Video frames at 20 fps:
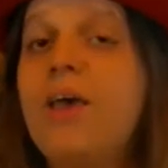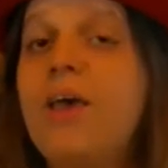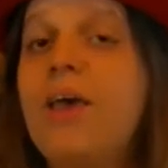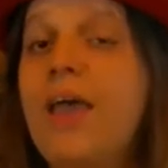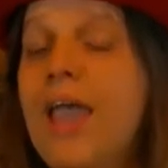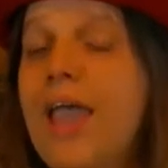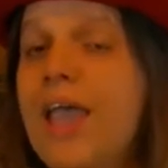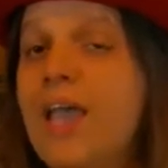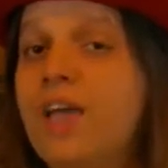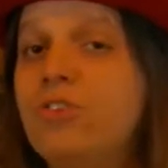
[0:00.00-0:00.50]

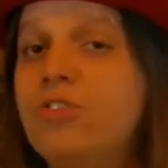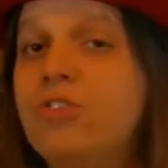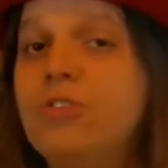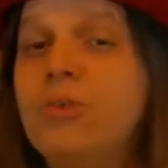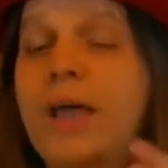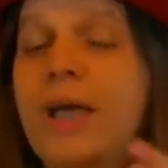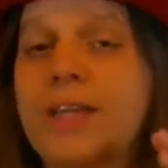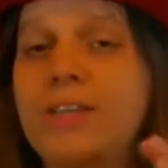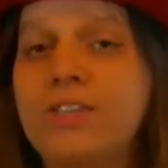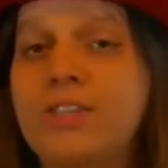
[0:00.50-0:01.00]
Andrew
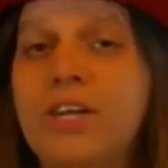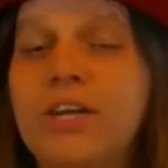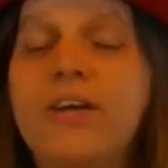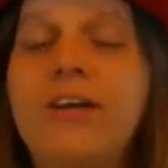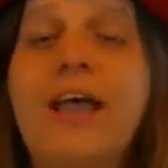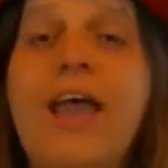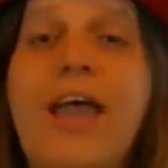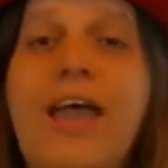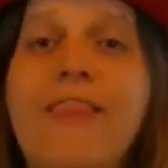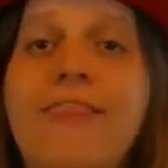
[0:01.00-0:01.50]
and
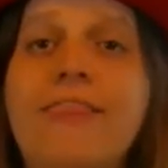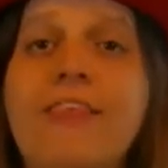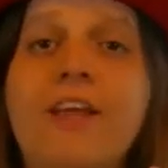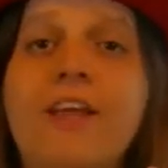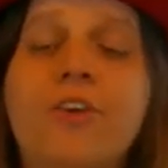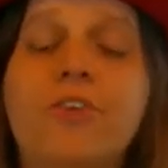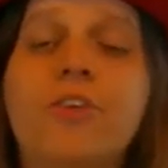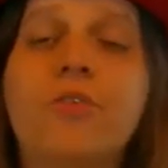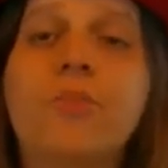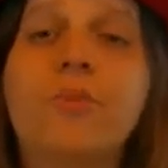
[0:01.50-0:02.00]
Jared and
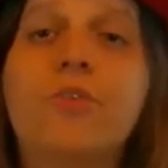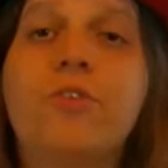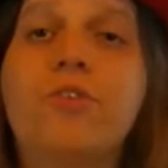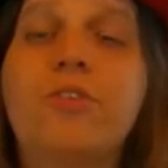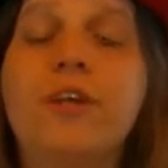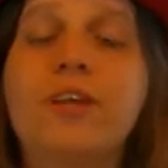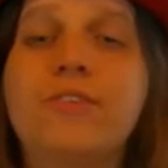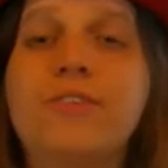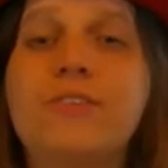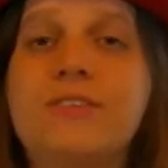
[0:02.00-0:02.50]
their group of
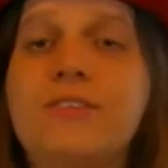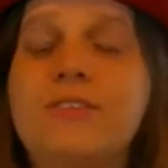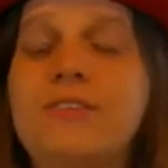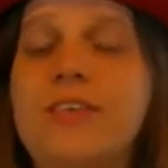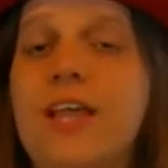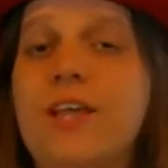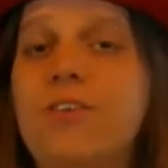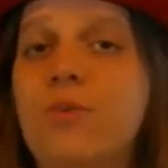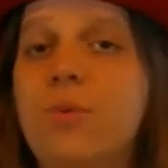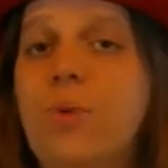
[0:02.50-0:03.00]
friends
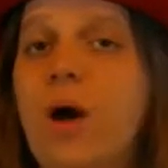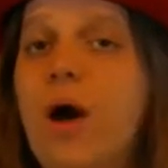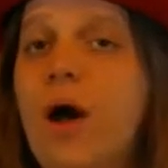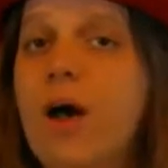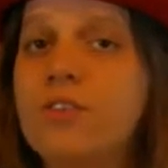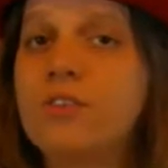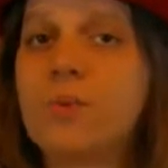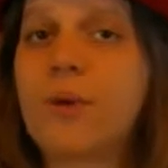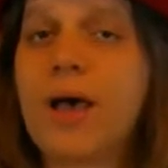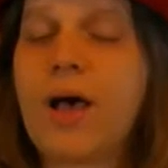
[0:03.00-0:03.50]
decide to
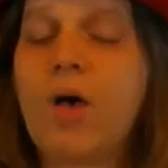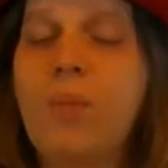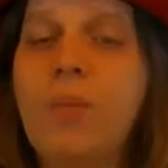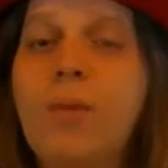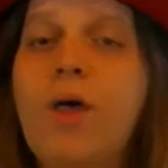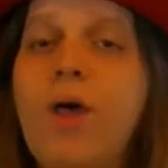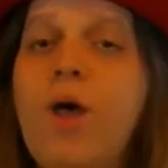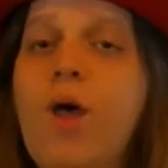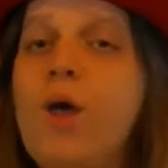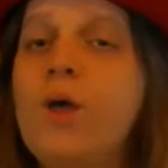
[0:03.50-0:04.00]
also help.
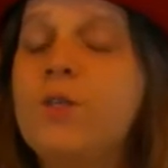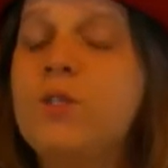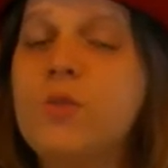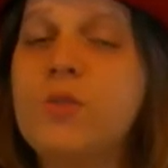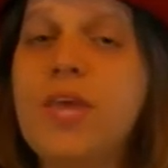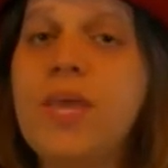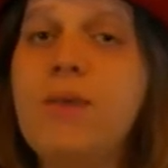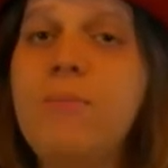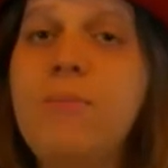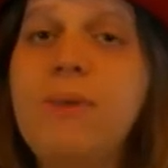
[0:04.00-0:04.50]
So
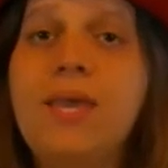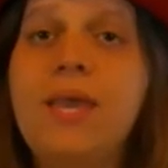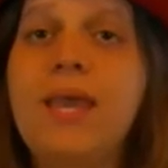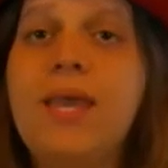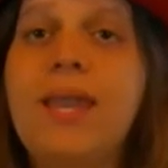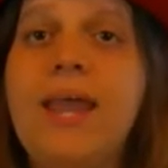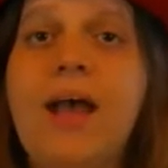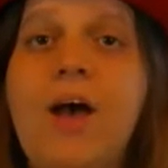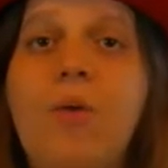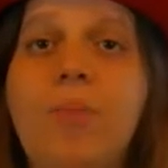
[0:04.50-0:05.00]
they begin
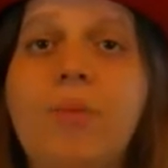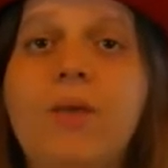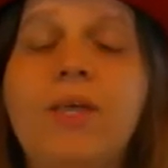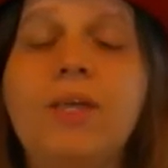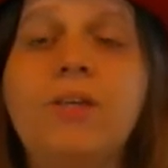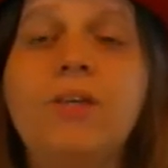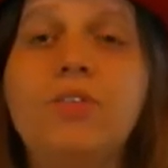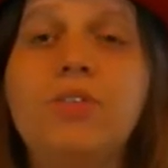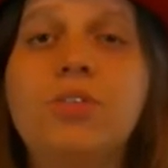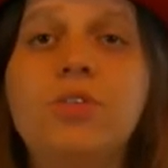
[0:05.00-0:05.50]

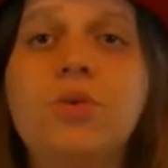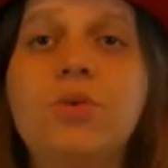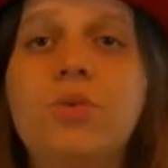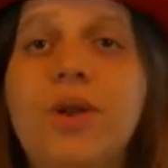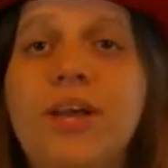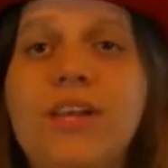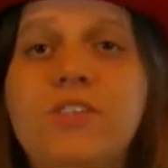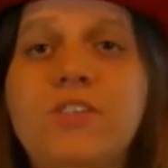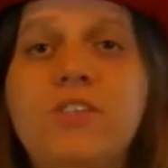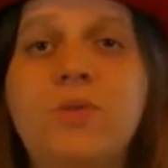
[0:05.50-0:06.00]
helping to
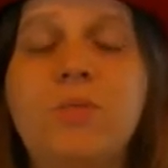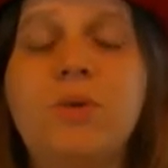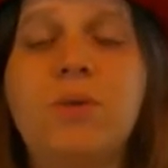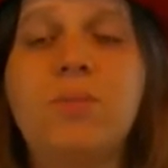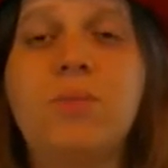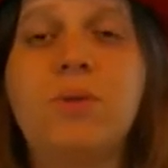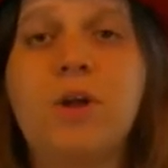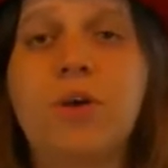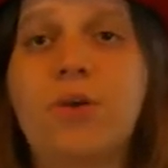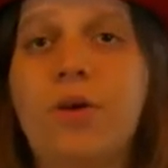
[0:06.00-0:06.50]
rescue
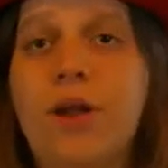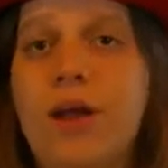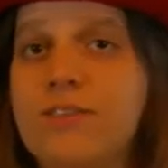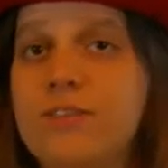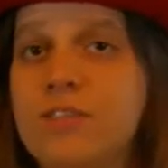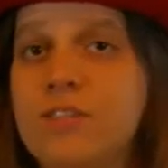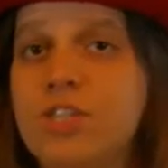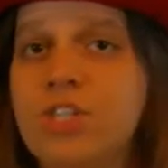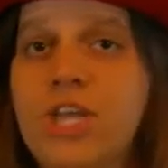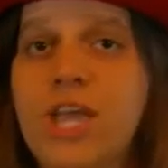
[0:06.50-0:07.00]
people across
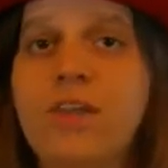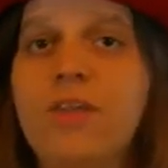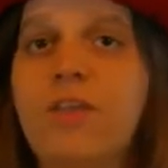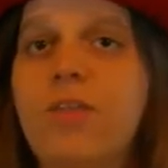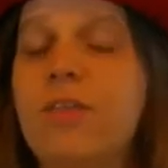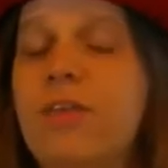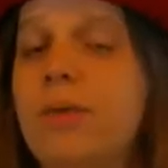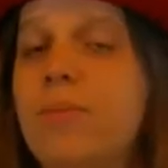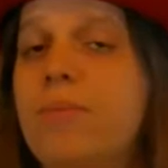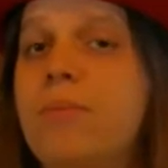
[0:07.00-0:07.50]
the Channel.
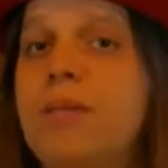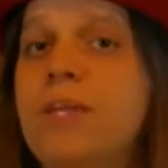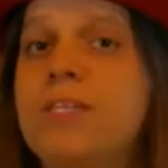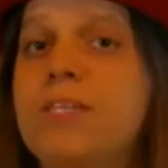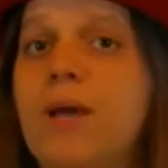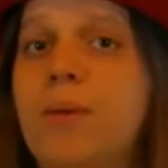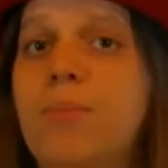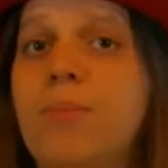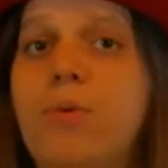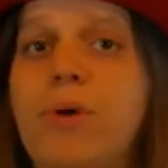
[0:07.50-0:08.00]
They meet
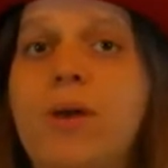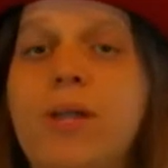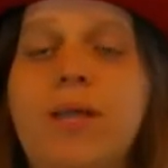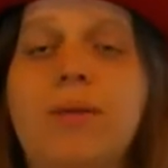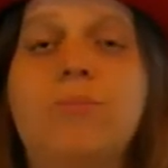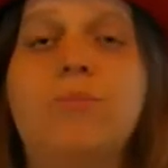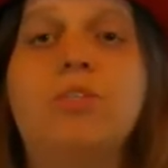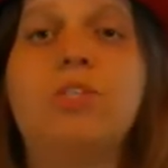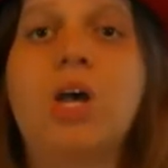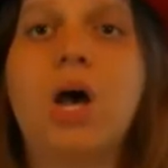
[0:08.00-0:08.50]
a boy
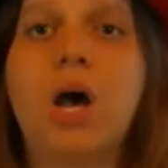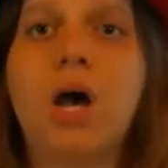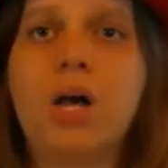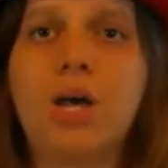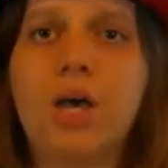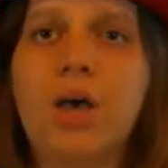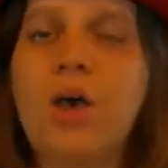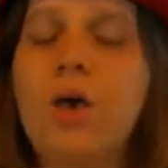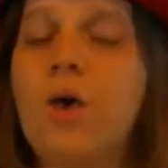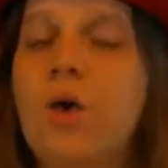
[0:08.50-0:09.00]
named Jacques,
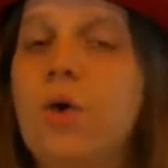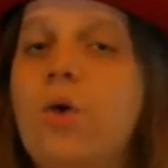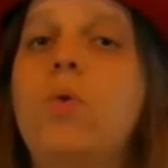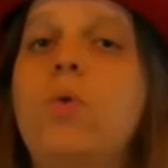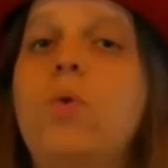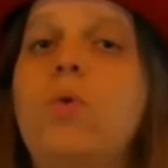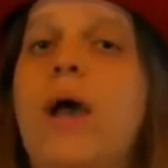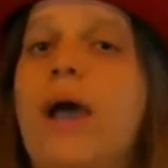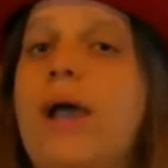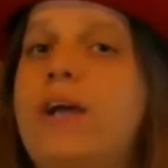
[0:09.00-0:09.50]

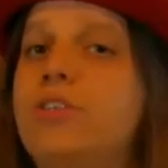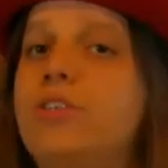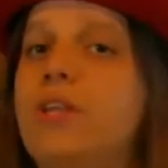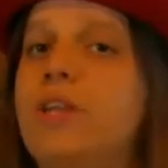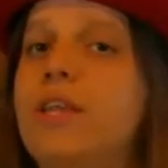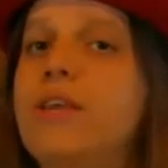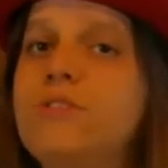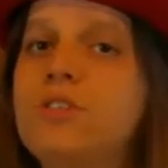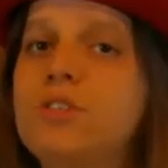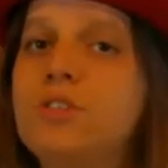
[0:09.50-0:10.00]
who actually
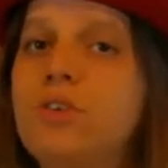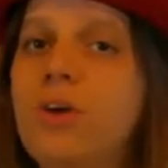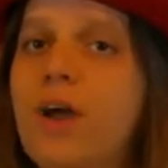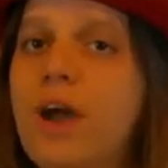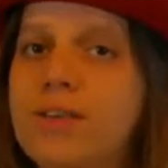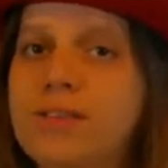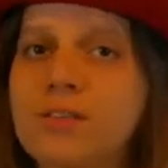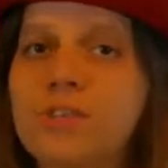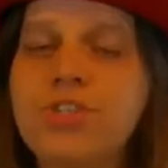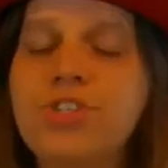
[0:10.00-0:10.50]
lives
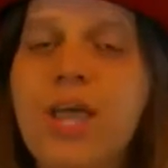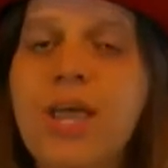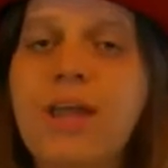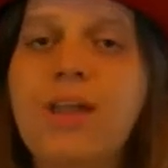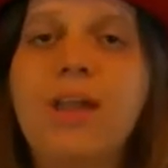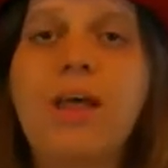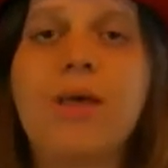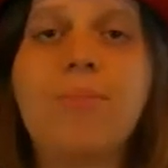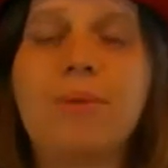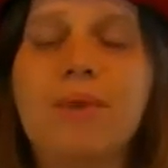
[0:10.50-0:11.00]
across the
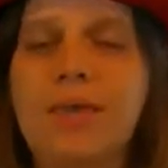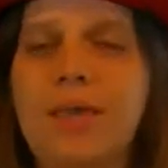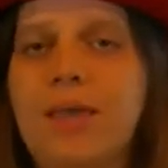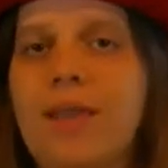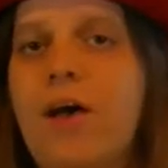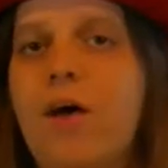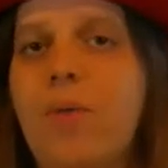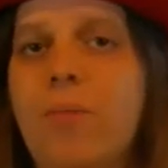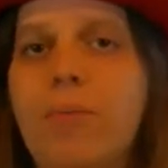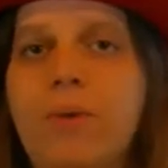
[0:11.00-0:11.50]
Channel, and begin
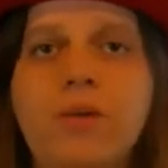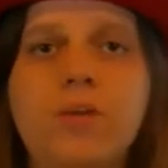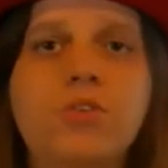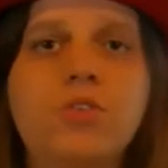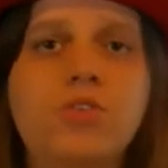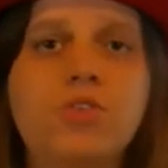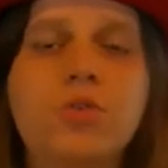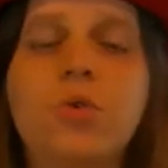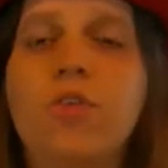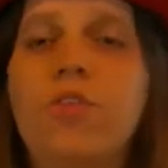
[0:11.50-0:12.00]
helping
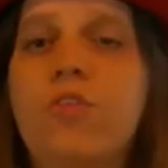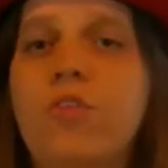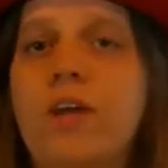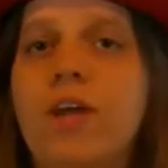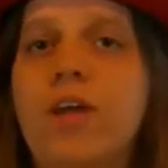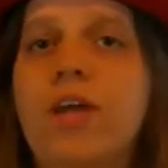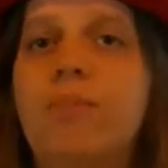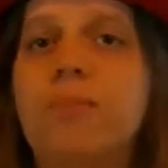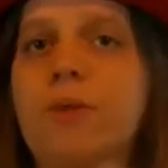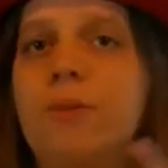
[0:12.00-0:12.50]
to
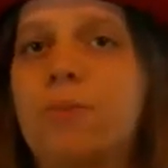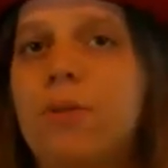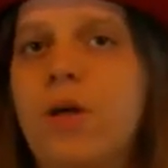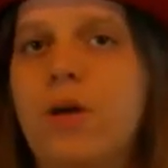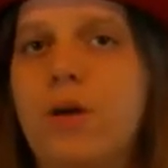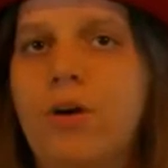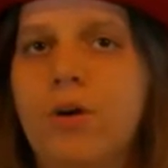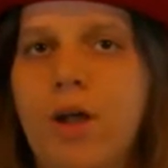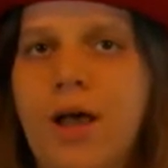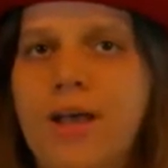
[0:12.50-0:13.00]
ferry people
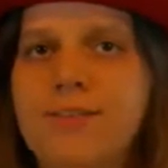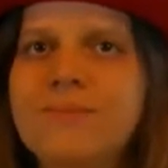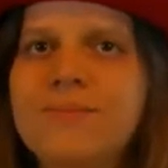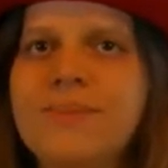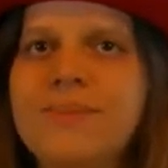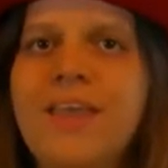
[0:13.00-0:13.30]
across.